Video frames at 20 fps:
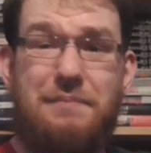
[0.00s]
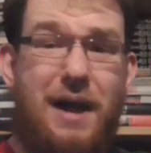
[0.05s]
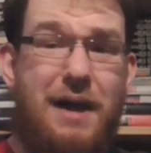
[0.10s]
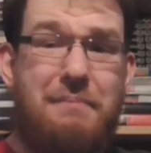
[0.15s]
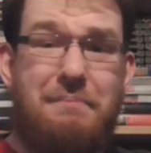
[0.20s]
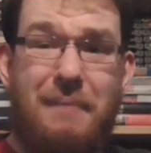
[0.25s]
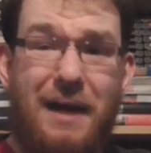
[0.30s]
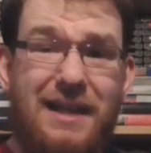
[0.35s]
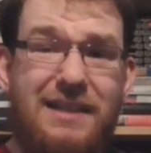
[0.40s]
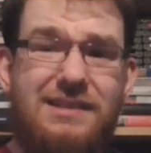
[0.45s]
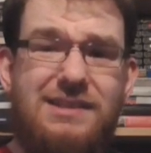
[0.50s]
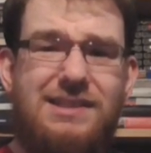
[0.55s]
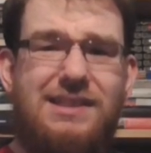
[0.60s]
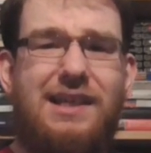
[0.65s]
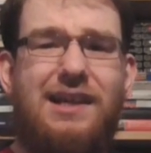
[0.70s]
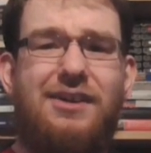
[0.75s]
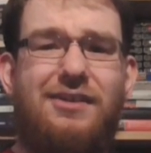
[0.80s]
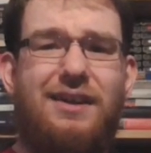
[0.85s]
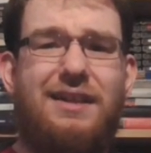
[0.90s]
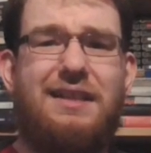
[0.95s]
like my
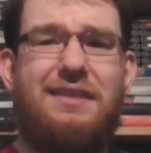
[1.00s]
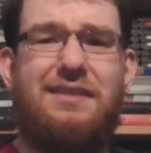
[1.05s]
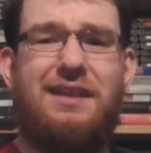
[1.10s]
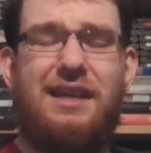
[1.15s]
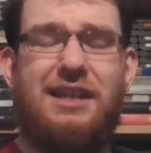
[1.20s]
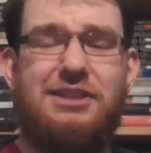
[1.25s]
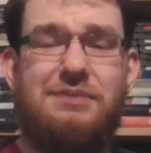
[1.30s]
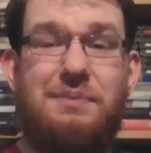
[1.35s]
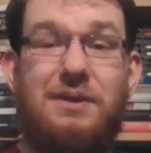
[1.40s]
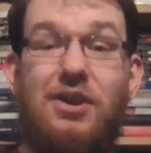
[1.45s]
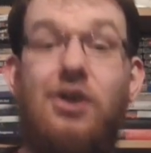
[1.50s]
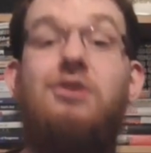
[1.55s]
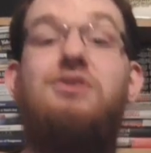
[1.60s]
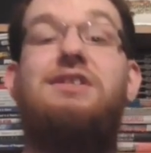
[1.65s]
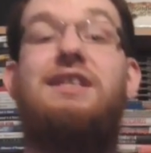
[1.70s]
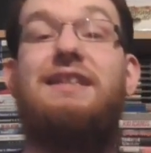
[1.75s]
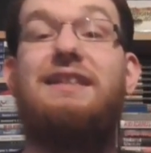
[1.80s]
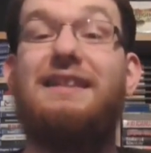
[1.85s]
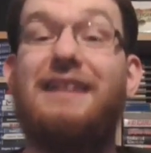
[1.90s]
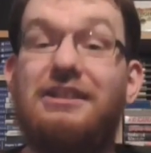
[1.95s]
mindset or anything. It's
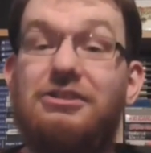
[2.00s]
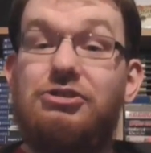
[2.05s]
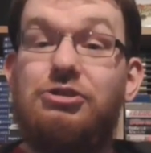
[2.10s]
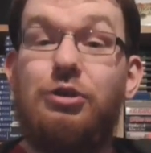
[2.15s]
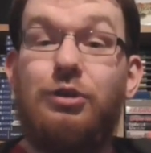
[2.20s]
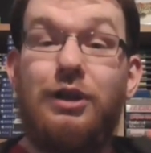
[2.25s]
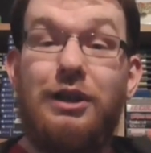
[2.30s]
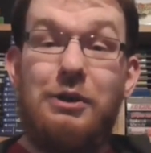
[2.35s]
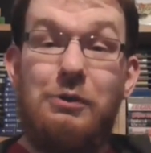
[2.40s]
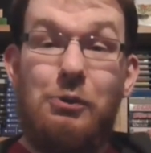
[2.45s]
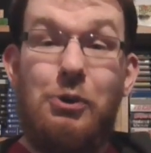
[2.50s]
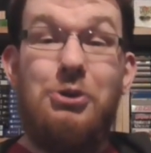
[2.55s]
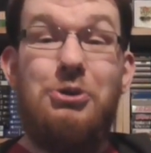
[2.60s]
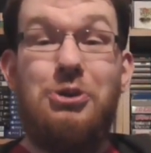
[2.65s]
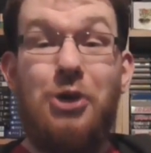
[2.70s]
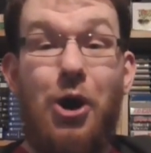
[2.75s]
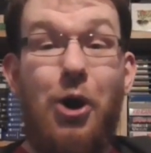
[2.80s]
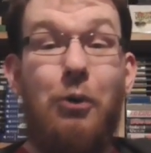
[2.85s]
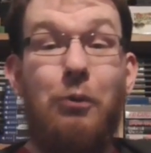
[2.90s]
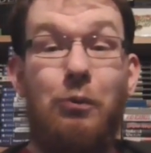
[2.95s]
because it literally
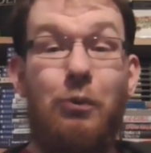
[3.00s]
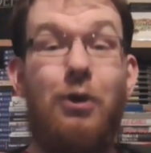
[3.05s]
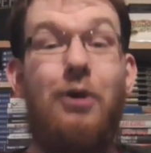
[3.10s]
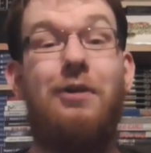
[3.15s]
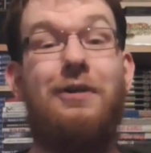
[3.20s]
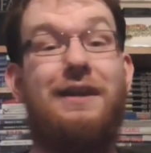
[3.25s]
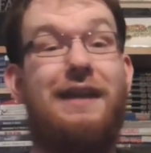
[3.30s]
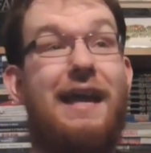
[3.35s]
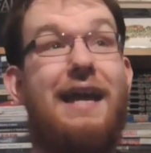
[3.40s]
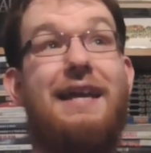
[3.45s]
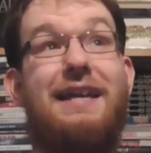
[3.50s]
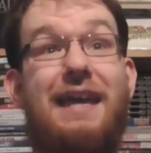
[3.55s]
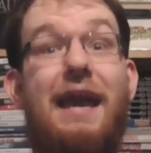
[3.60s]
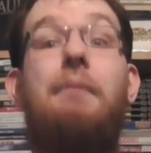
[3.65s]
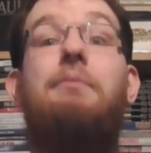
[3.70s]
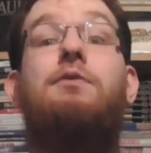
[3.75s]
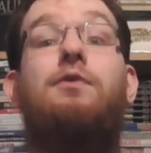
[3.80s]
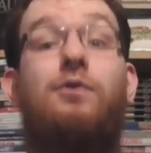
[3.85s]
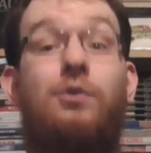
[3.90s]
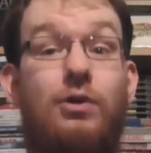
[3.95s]
would not work. It
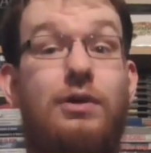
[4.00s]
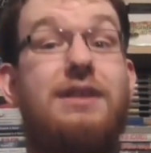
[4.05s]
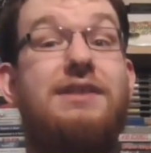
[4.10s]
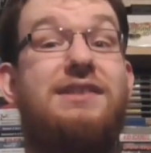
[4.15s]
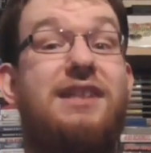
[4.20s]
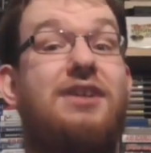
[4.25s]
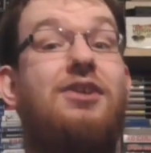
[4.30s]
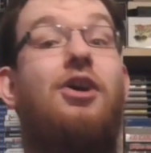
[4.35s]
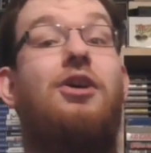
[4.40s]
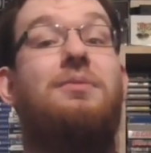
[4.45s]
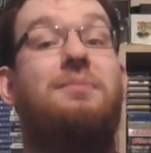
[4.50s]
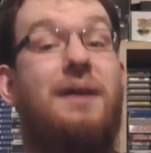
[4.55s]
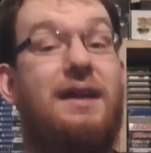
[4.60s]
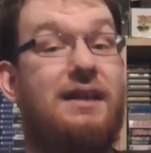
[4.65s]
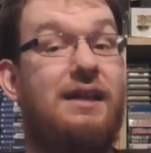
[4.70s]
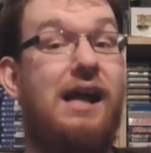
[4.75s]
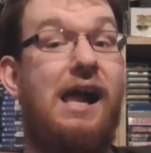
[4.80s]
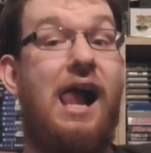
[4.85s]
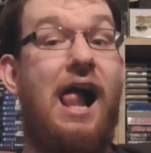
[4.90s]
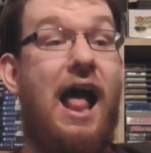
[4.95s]
kept freezing on
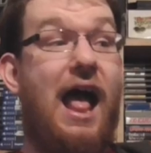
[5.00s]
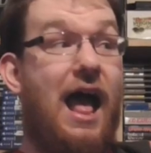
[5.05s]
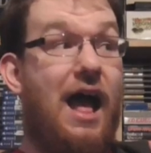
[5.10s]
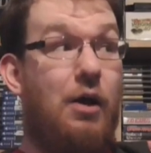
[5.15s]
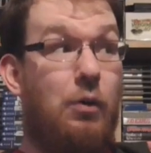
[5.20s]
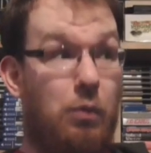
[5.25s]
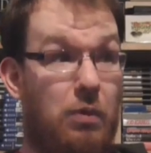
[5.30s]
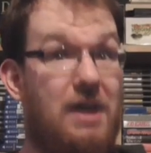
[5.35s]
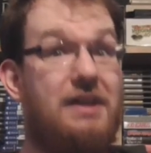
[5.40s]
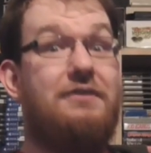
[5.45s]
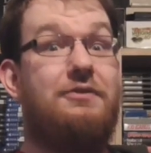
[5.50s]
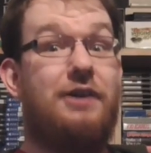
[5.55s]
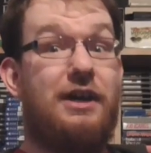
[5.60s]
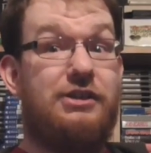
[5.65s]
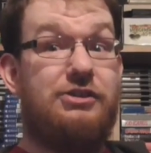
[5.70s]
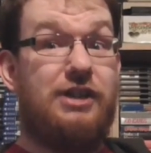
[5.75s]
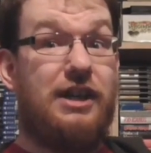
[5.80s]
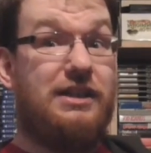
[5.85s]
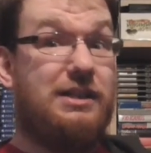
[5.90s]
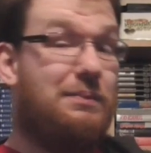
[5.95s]
me whenever
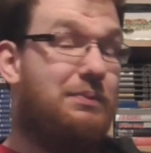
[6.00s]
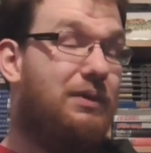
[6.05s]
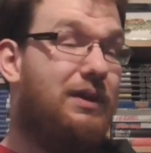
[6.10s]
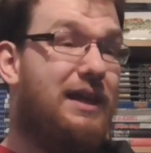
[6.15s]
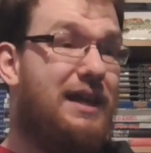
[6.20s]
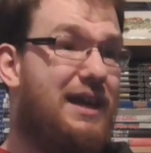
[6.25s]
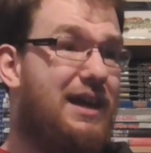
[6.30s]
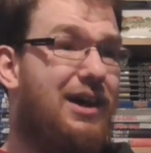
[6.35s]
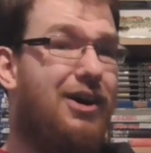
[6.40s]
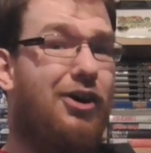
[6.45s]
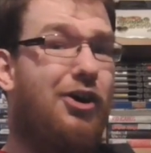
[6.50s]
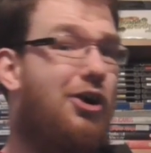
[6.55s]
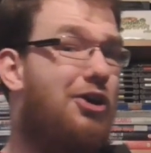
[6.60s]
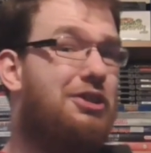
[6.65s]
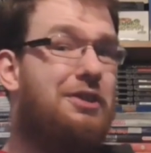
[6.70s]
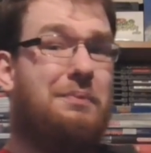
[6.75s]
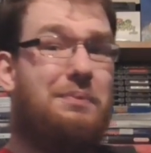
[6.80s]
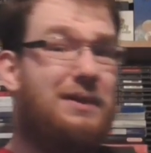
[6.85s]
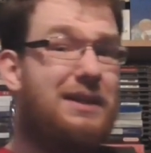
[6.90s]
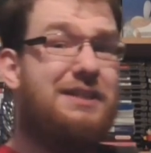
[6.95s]
I tried to play it
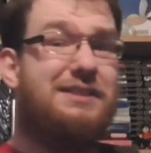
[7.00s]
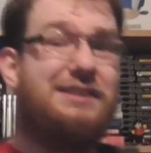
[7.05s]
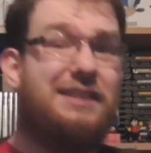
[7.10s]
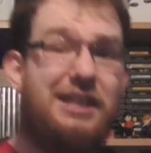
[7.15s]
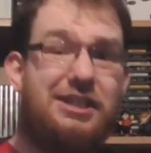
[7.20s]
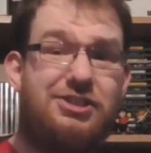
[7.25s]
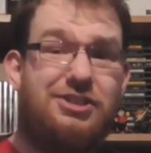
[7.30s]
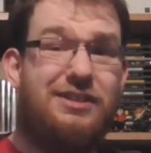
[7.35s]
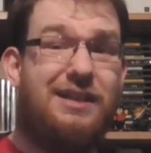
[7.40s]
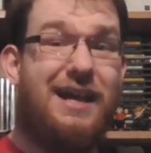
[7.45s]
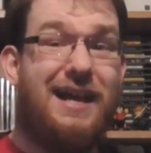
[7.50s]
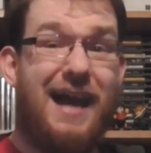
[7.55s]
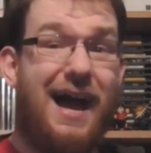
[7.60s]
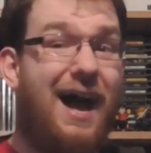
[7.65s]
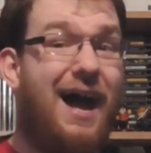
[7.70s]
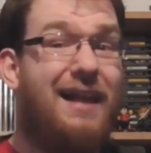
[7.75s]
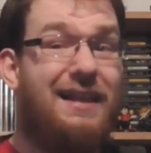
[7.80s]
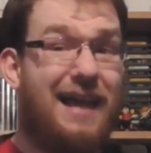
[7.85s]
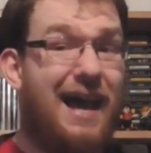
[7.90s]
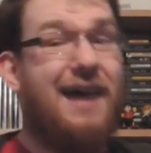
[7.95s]
on the PlayStation I
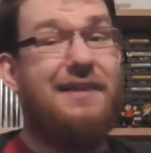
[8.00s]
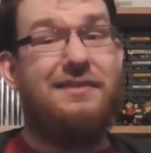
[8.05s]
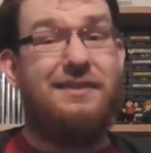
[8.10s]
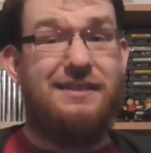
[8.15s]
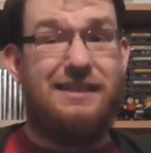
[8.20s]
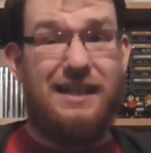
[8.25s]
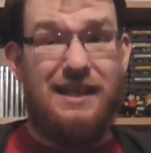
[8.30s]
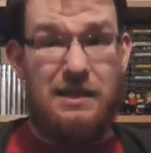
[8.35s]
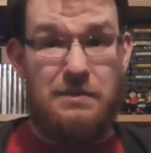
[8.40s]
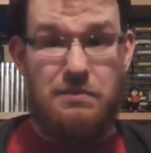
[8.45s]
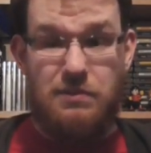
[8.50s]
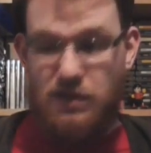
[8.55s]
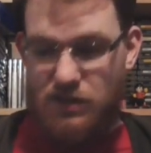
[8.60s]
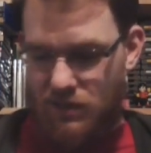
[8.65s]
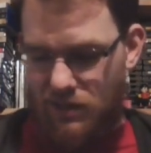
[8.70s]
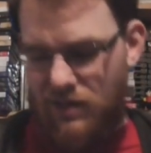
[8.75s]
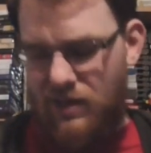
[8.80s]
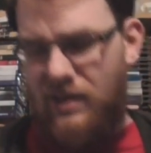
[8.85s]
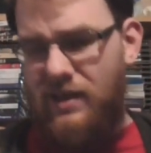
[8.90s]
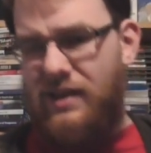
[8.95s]
had at the time.
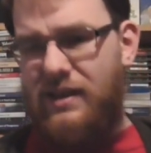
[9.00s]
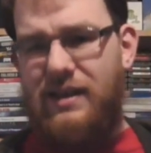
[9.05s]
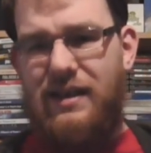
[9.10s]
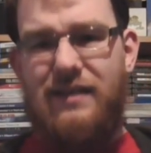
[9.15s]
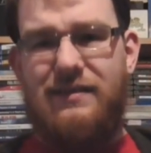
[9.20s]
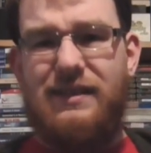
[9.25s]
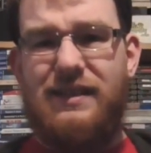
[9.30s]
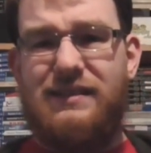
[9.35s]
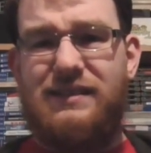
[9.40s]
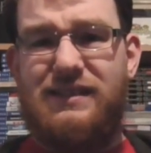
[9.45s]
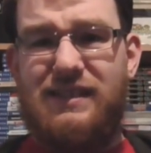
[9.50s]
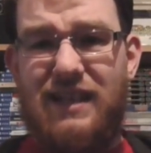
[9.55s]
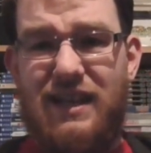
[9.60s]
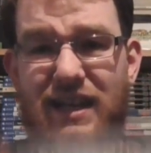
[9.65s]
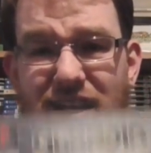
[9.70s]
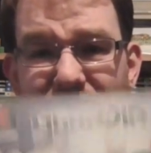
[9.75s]
And that's